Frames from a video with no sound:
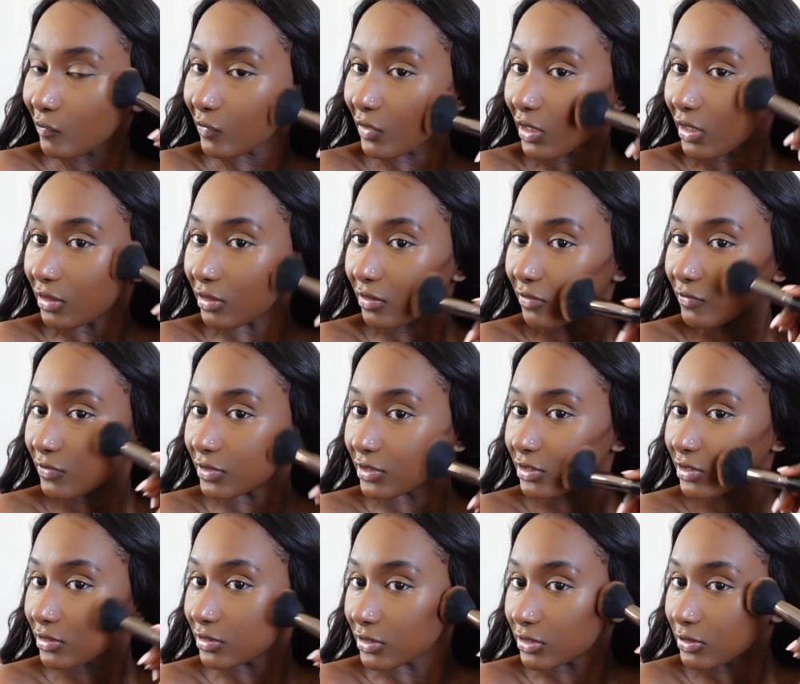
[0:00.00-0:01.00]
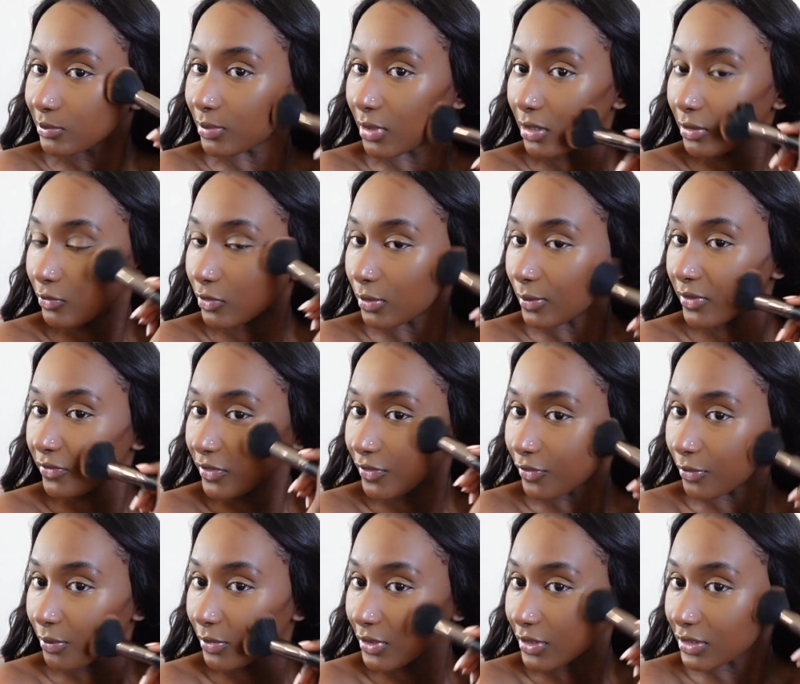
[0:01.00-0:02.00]
I love this. This is probably one of my
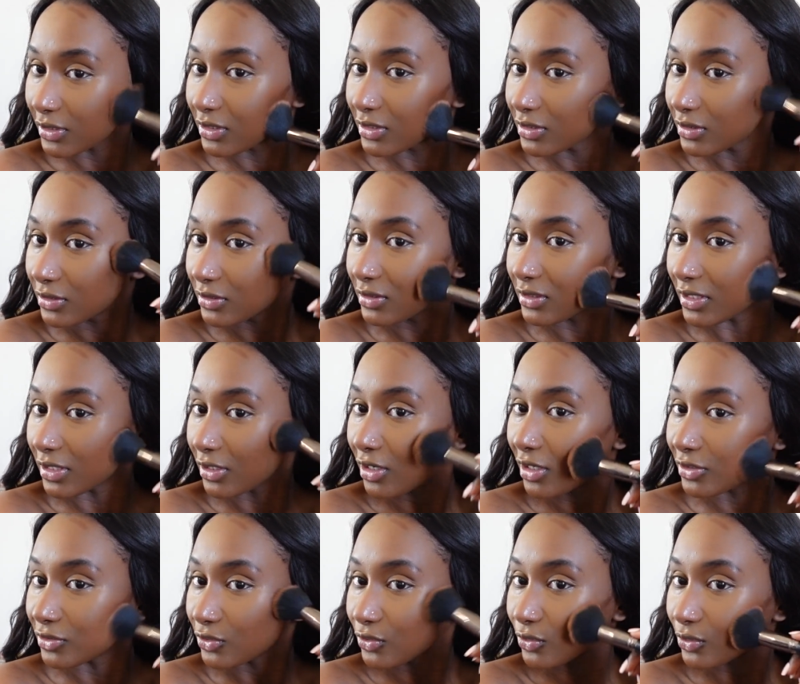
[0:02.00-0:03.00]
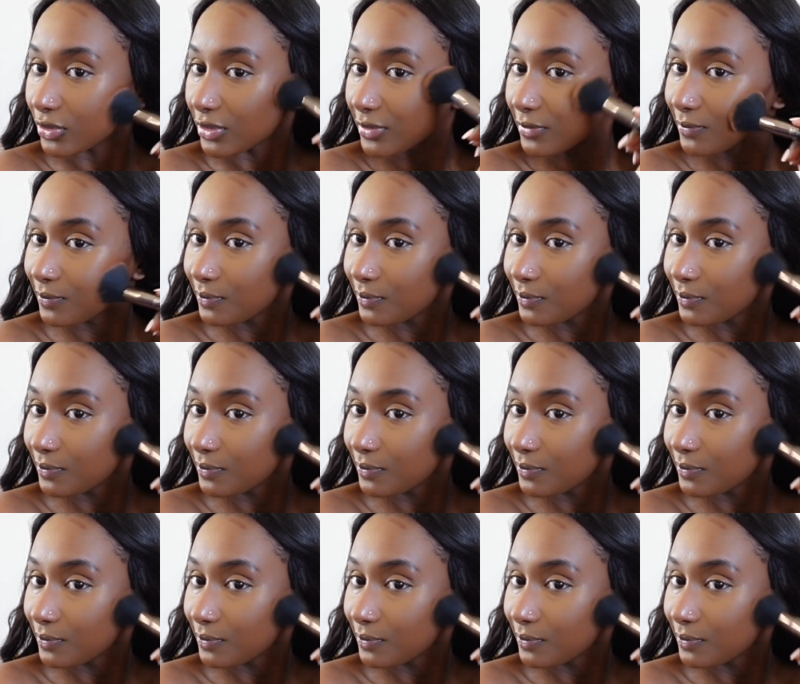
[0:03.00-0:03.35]
favorite parts, the contour.